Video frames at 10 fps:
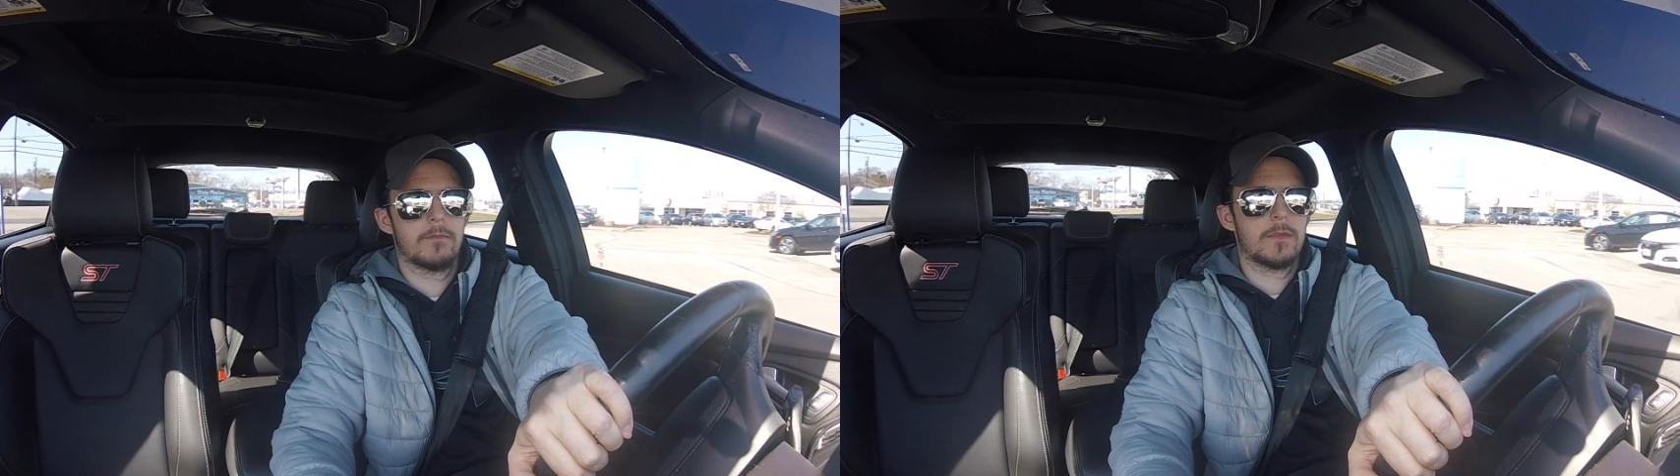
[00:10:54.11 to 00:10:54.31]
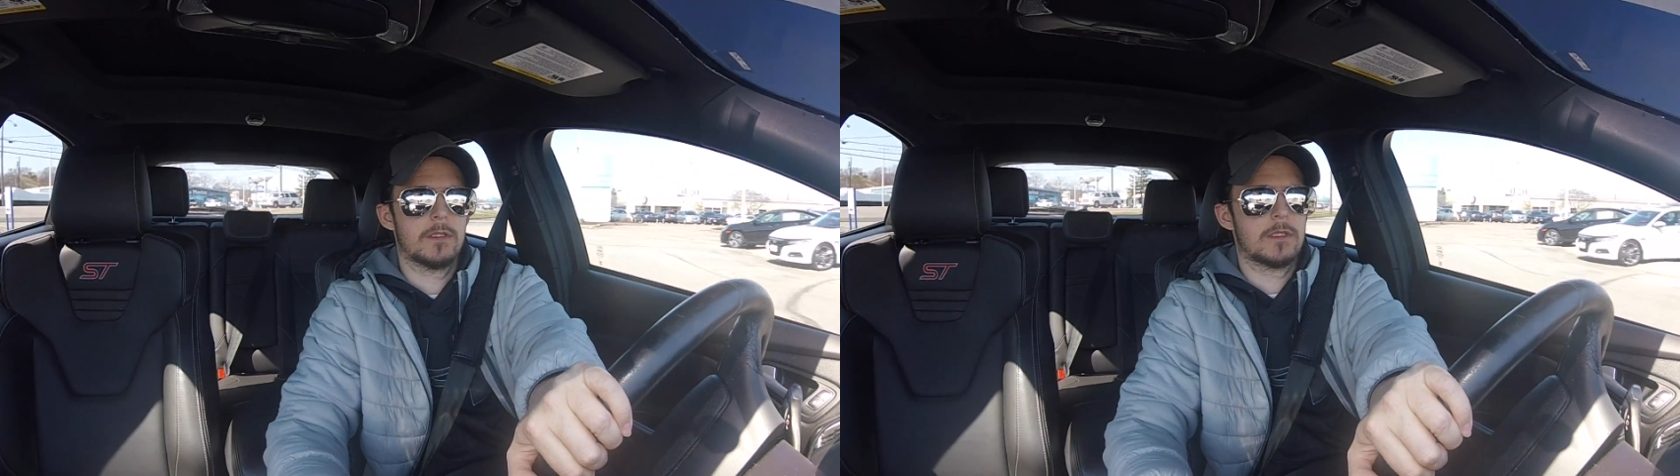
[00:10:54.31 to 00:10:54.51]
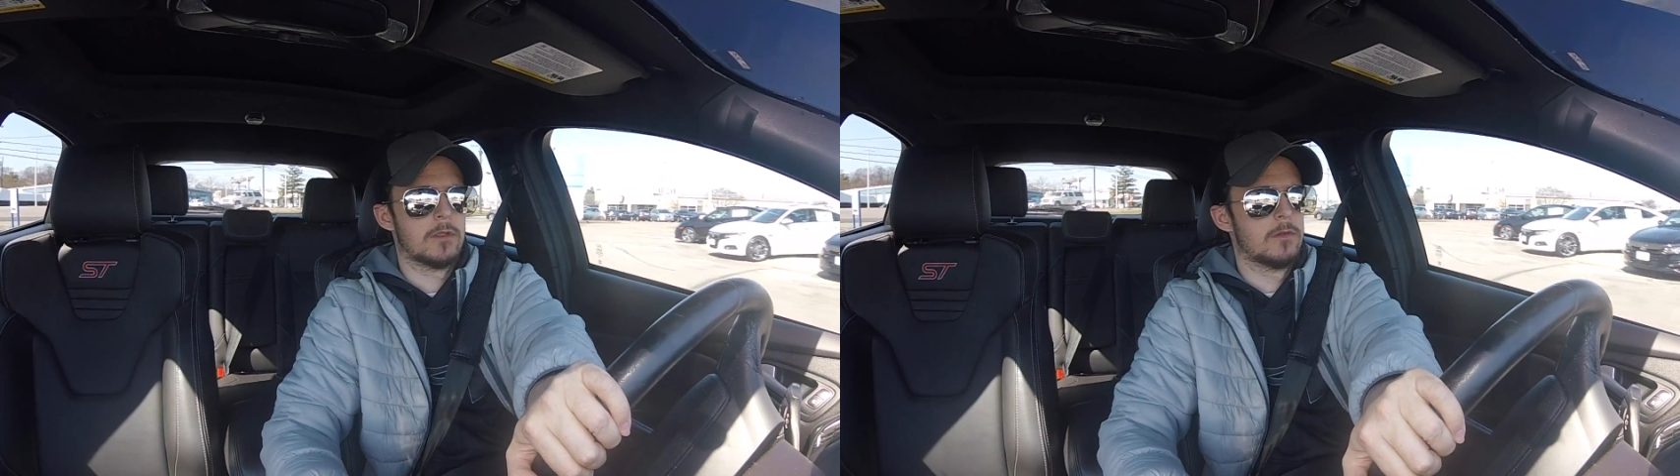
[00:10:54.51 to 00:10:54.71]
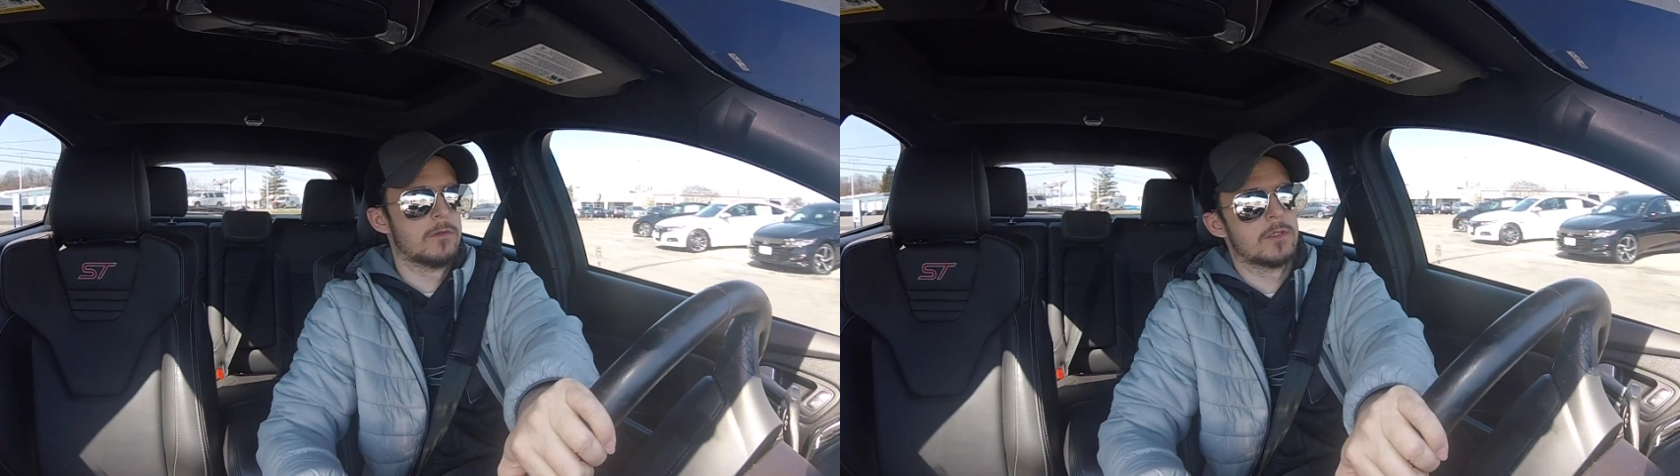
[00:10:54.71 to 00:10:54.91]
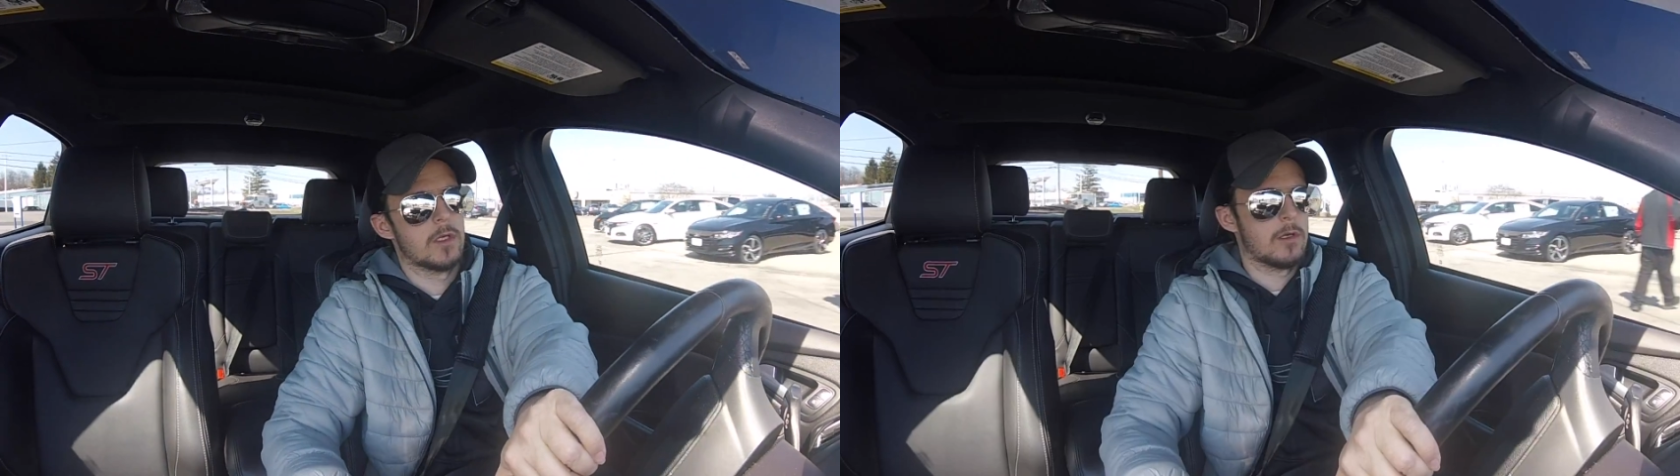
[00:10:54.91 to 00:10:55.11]
The
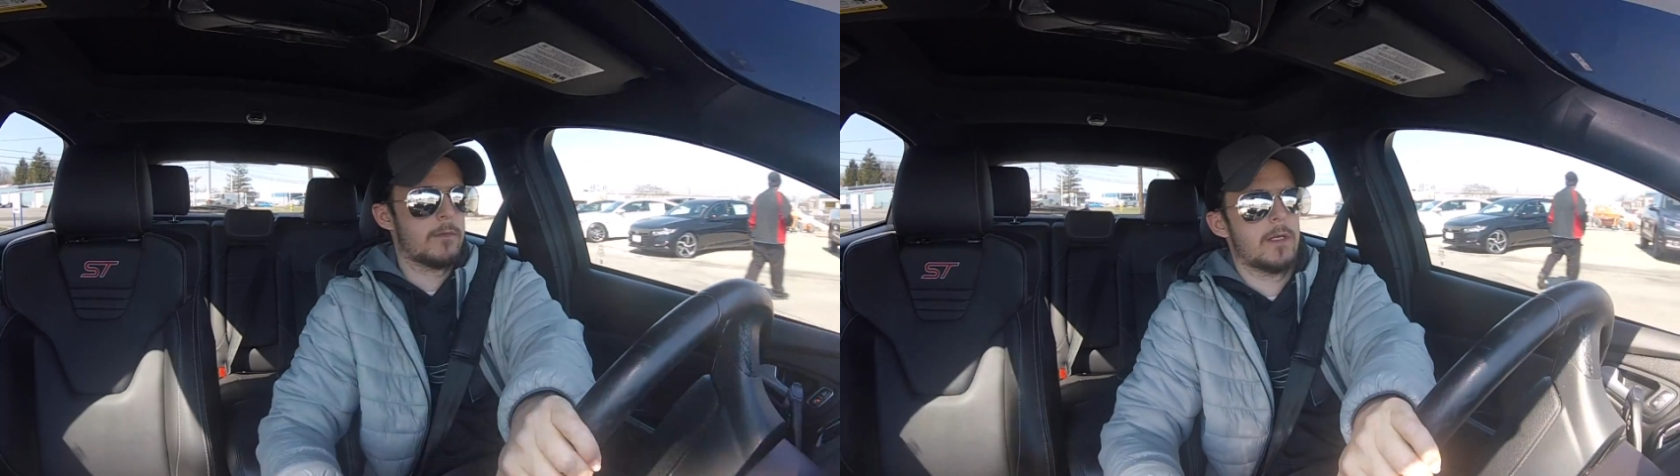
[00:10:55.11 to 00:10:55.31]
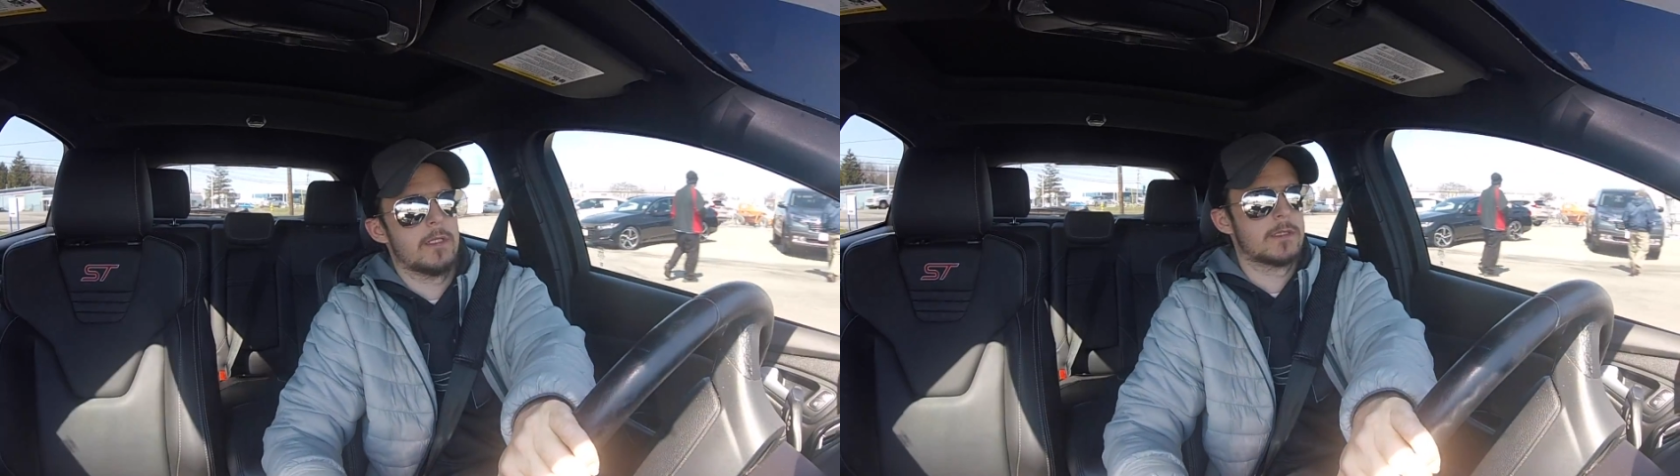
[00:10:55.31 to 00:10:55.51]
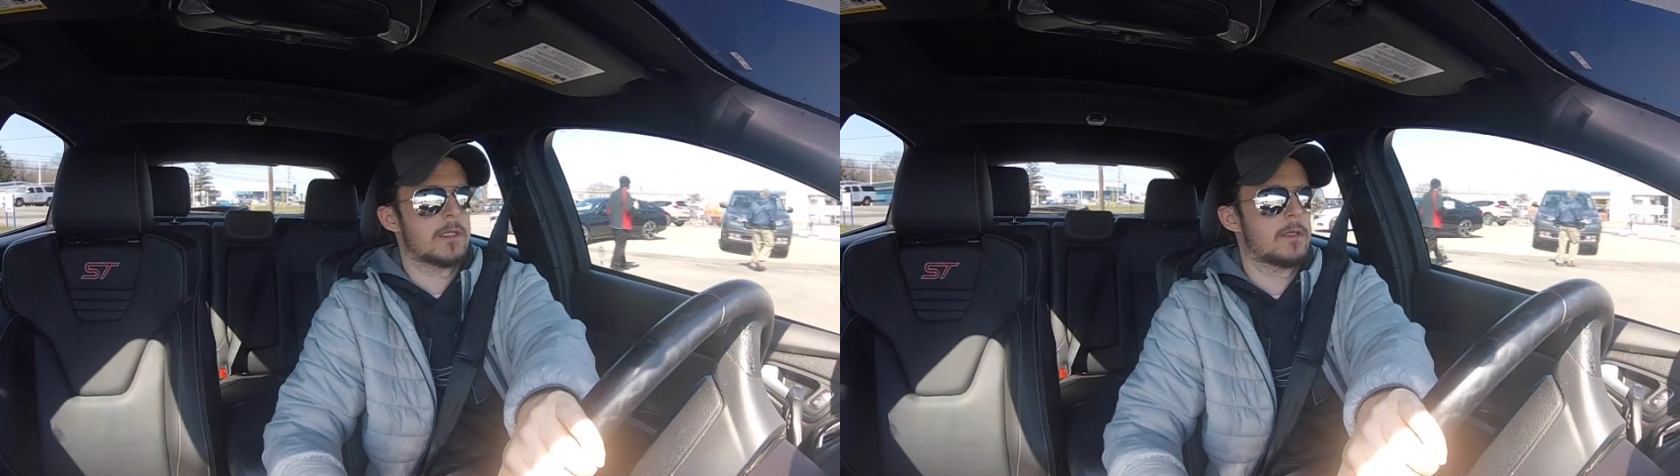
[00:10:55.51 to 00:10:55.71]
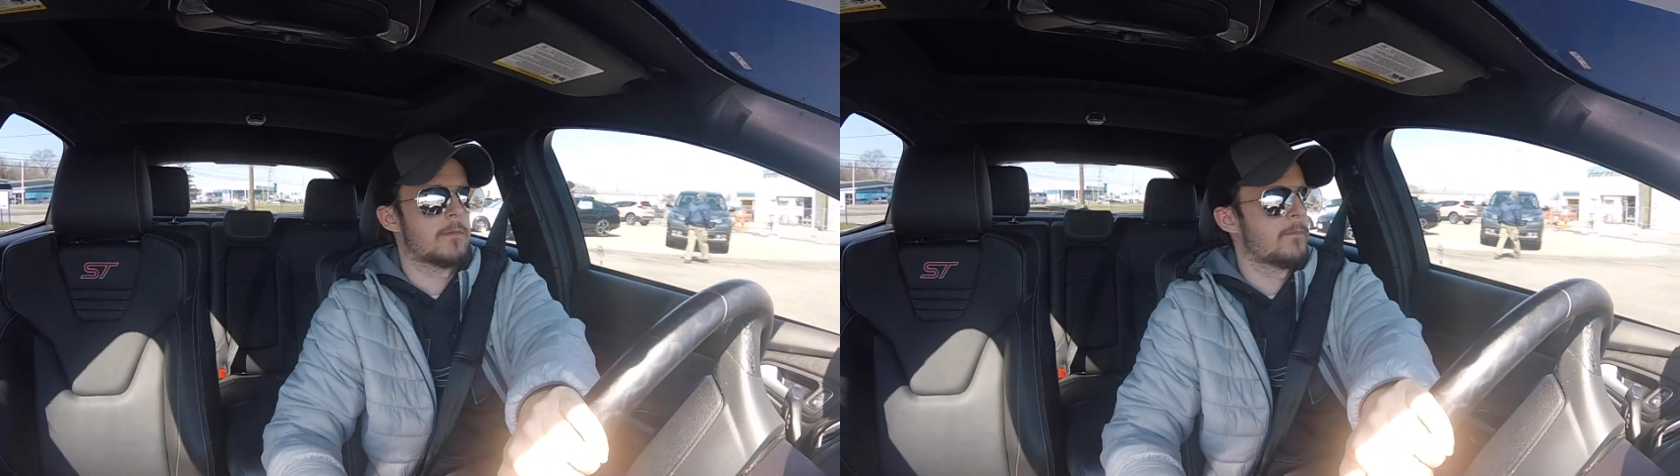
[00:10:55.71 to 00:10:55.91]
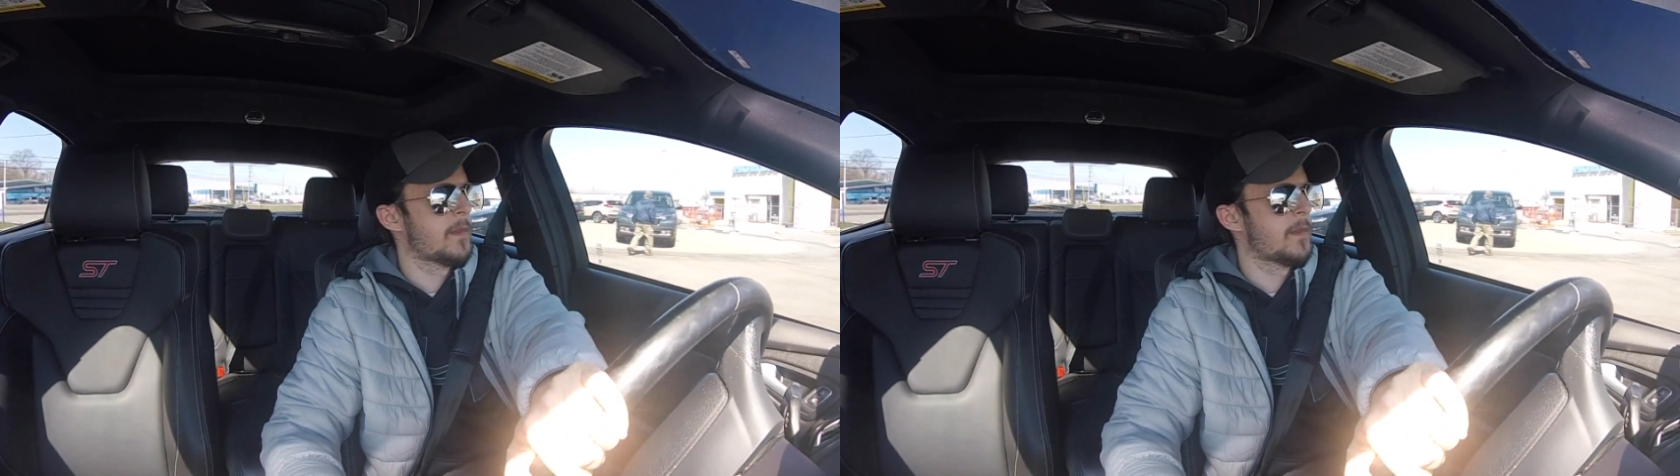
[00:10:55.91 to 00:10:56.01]
tunes are amazing.